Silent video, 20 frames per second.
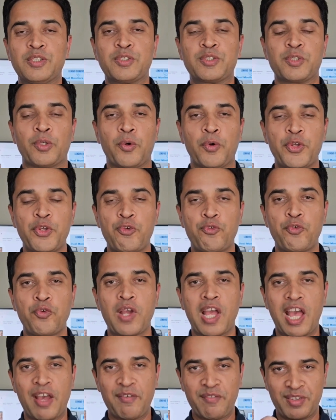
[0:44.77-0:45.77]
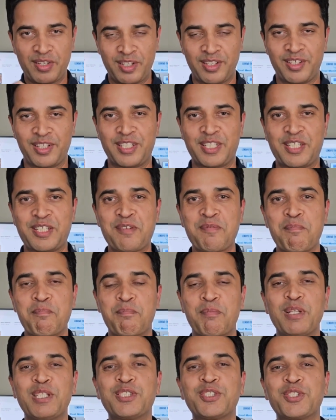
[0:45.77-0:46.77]
So if you haven't already,
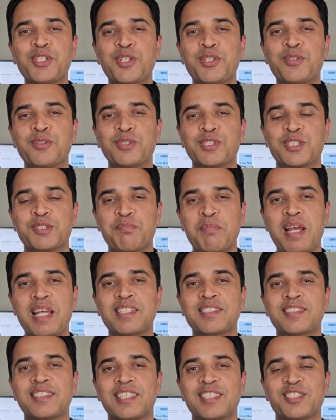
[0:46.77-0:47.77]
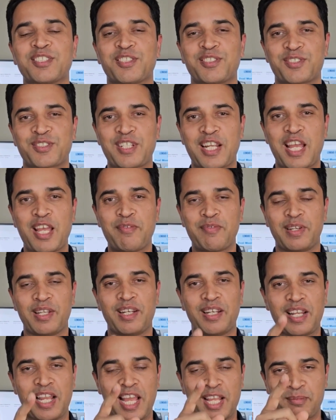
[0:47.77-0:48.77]
be sure to smash that subscribe
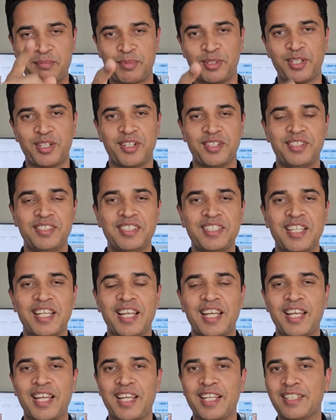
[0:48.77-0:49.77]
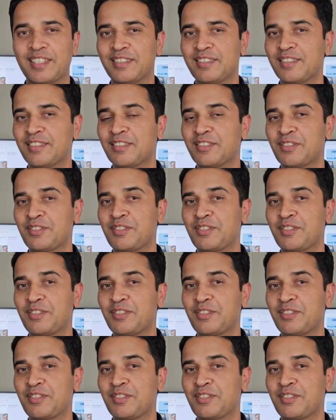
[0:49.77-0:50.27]
and like button and